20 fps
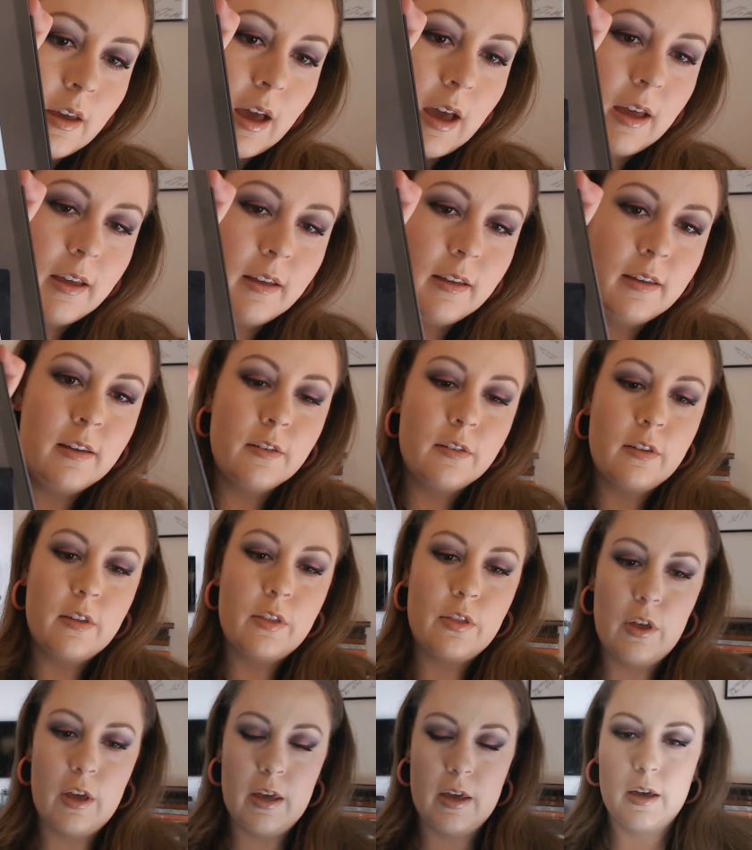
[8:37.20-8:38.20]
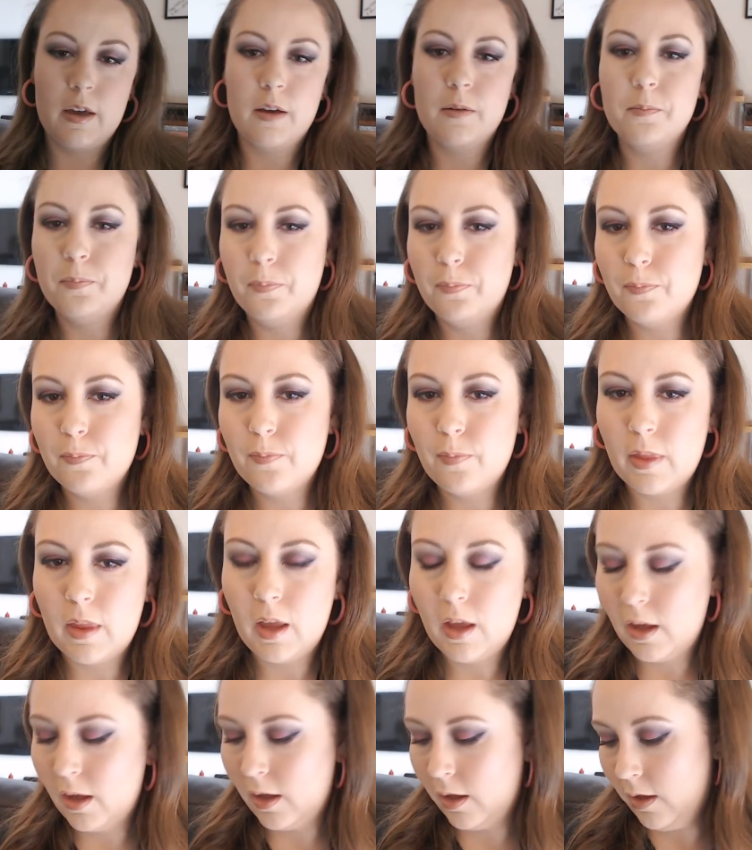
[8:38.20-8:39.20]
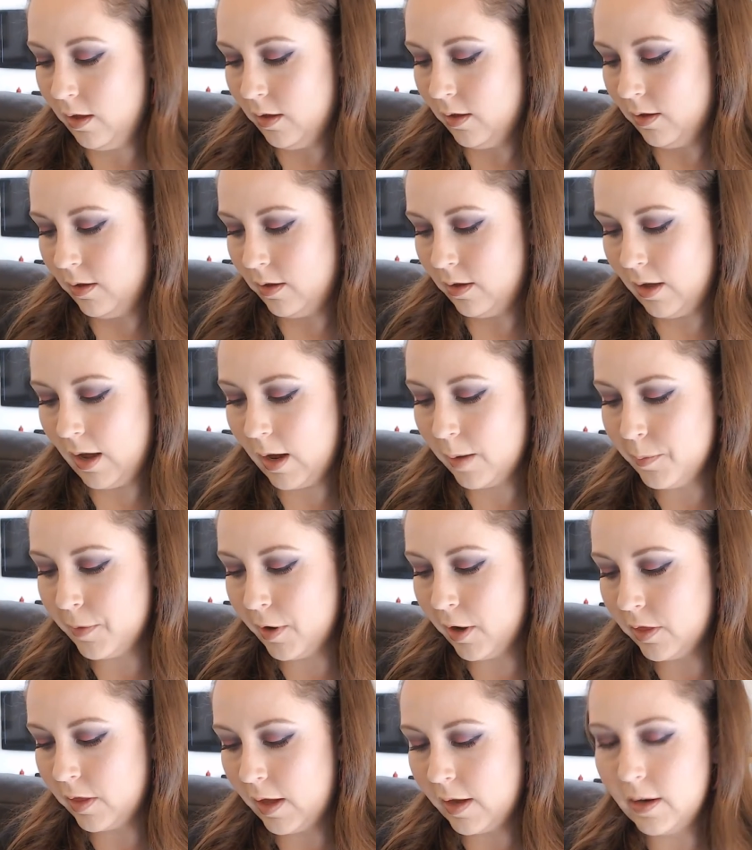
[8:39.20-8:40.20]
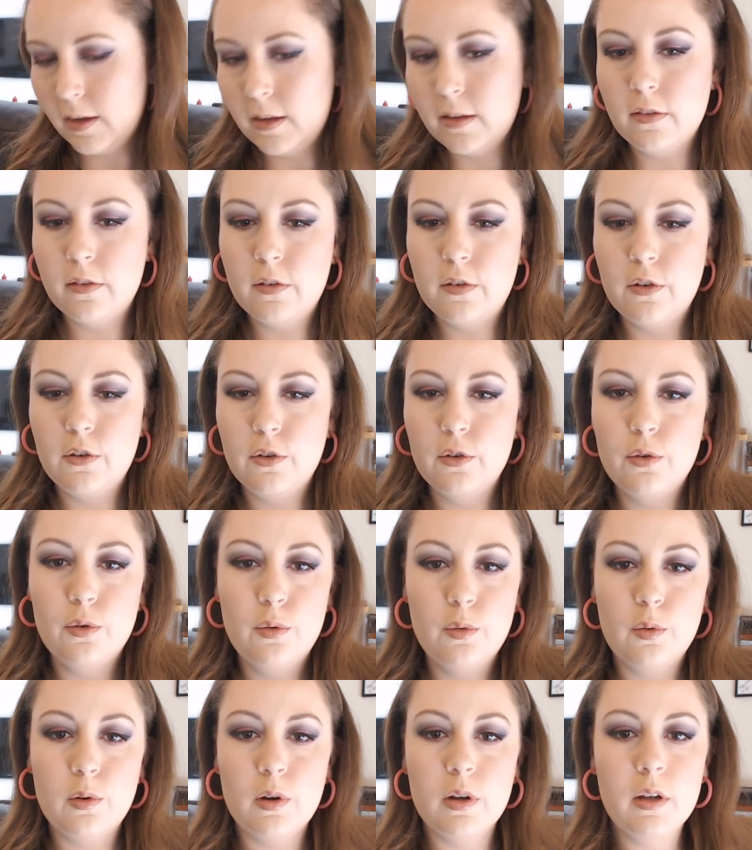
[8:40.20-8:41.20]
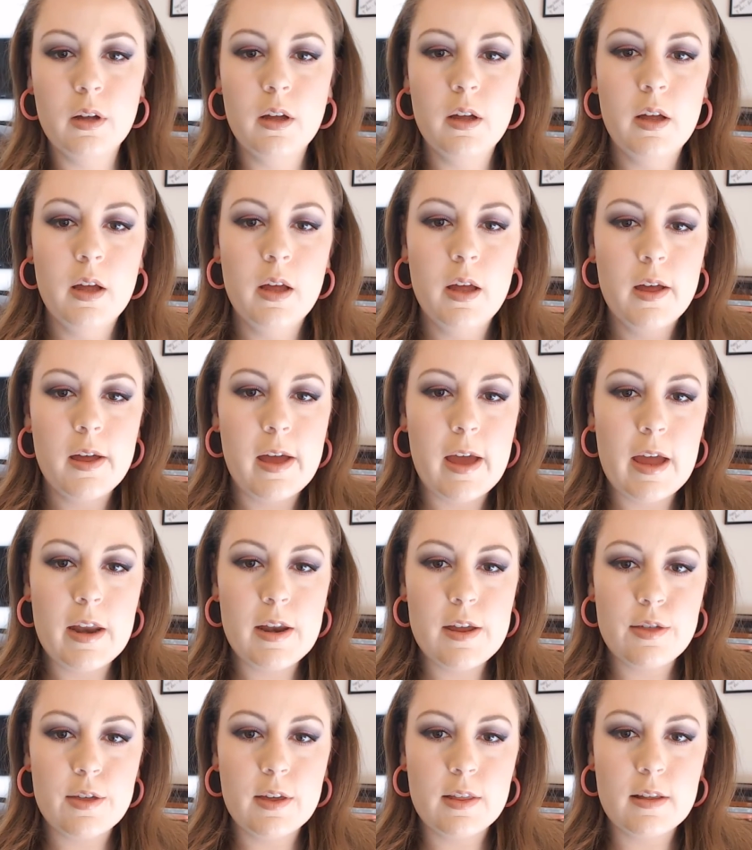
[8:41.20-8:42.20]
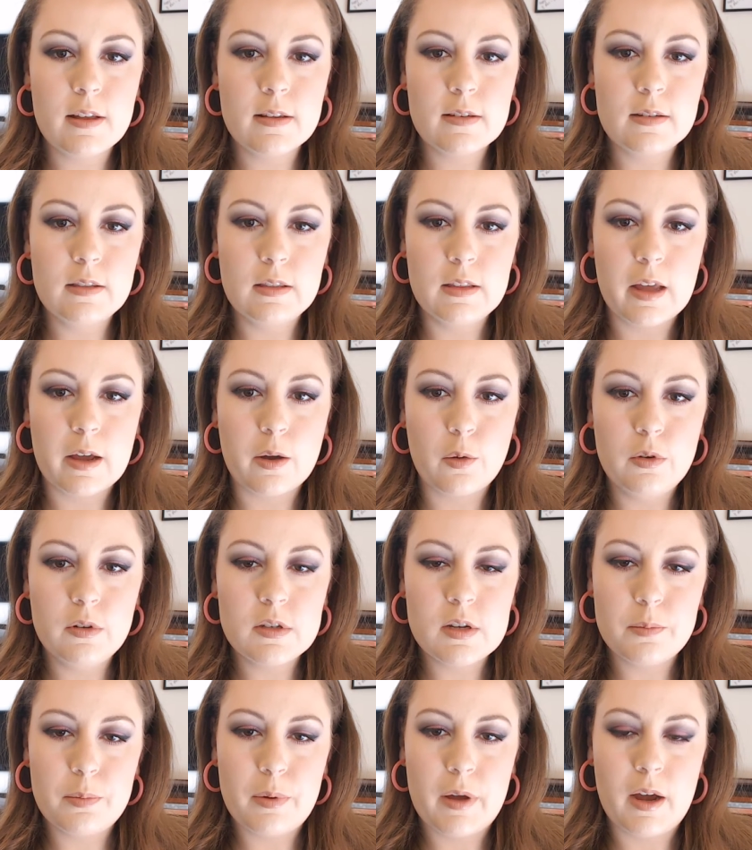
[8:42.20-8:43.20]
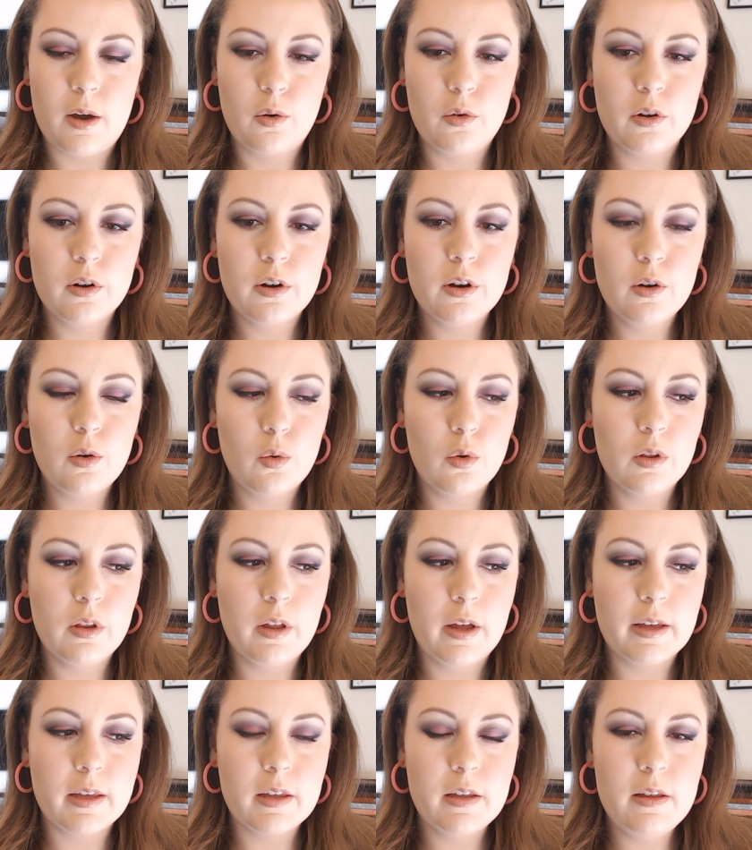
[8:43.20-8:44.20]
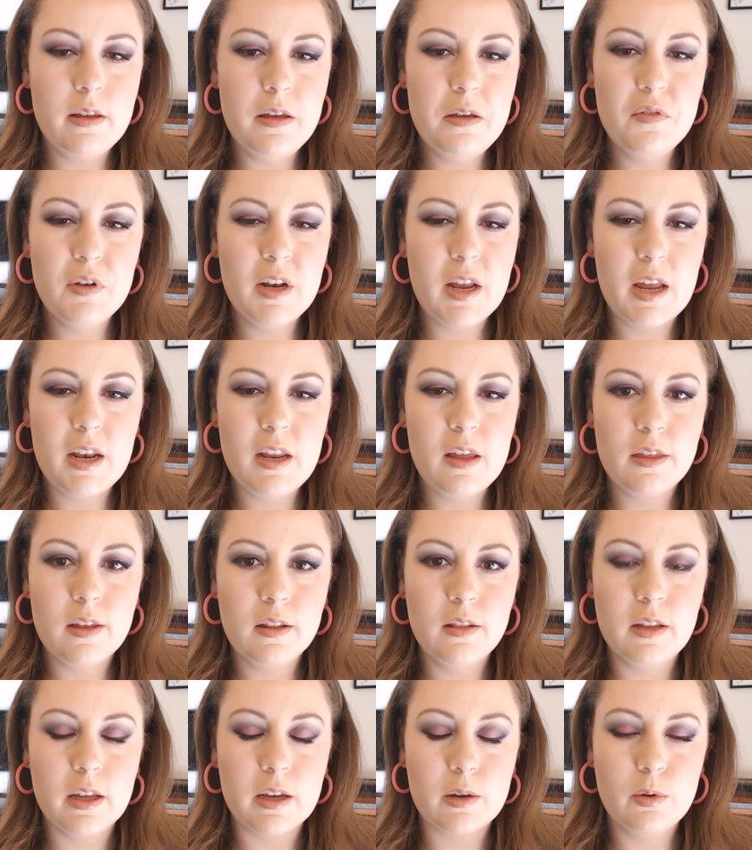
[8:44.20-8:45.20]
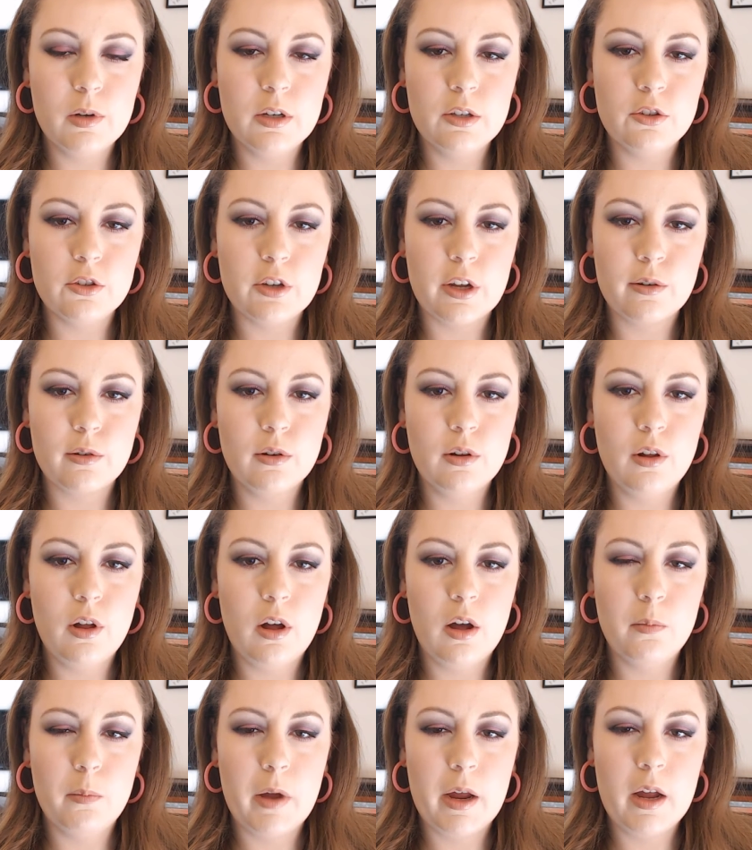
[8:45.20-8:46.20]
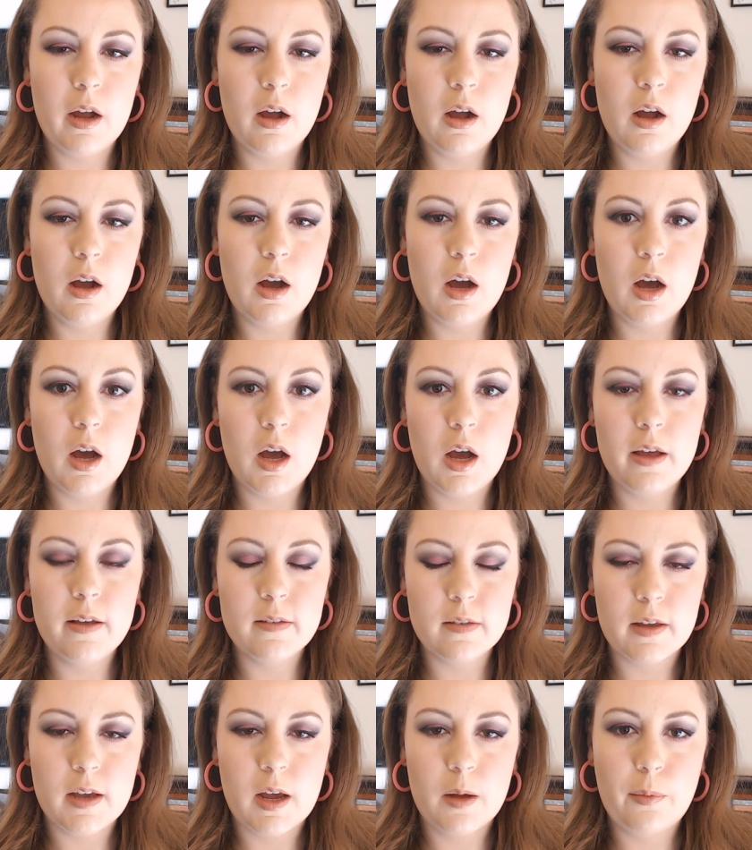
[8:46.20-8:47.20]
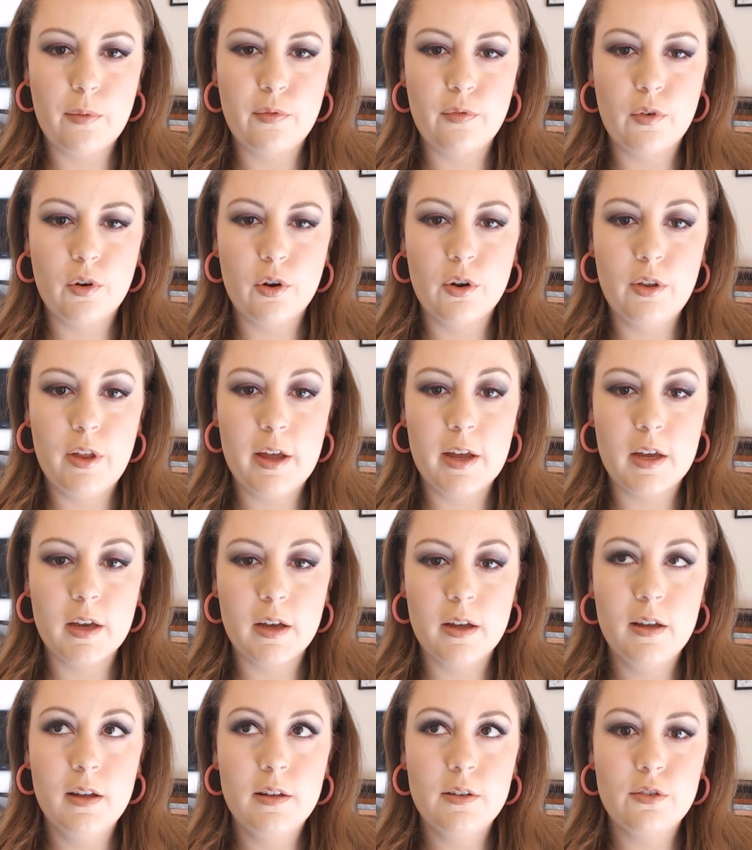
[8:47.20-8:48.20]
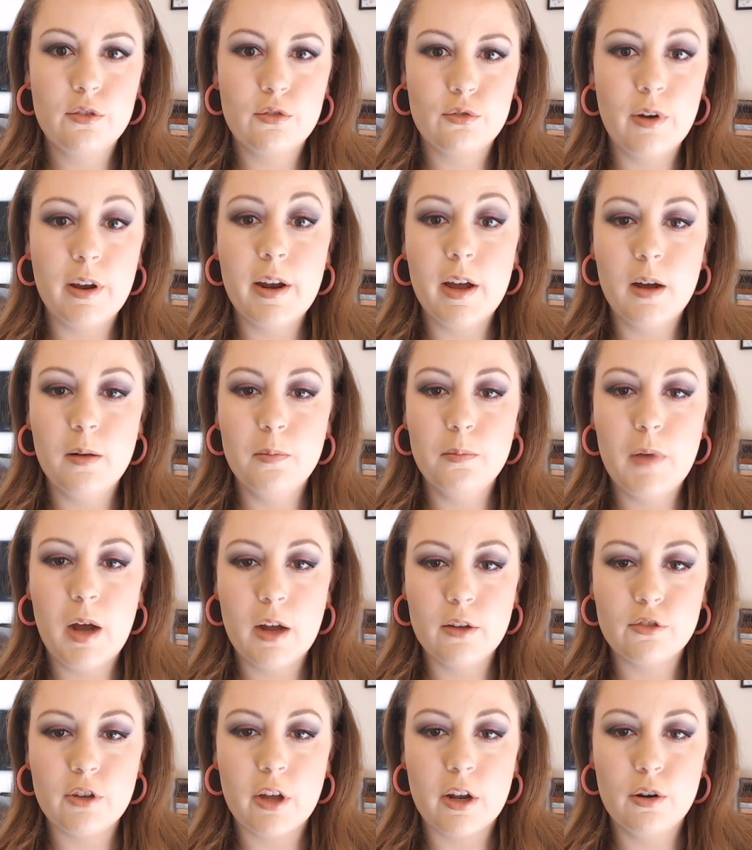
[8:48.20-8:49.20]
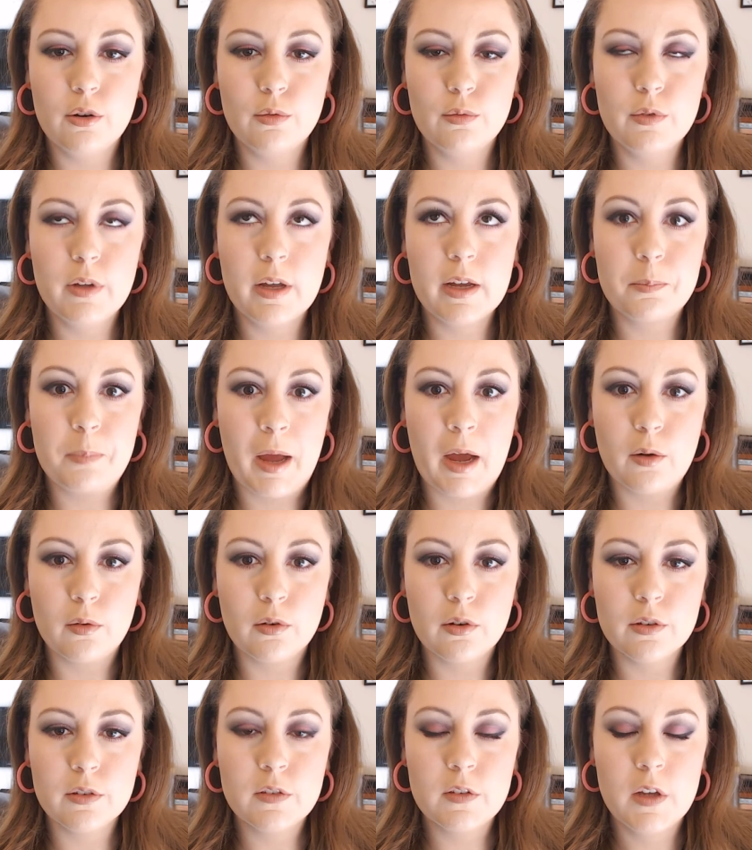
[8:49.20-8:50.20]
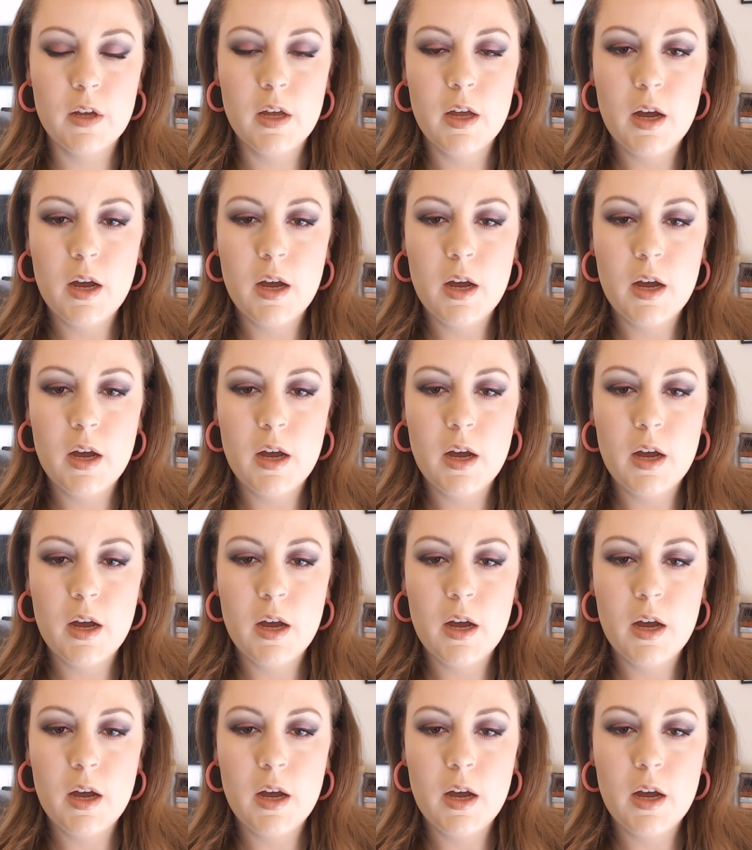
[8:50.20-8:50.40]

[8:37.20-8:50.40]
Here's the thing. I'm not that into anything that's liquid to powder, or like even anything liquid in general on my eyes. Like I prefer like straight up eyeshadow, like powders.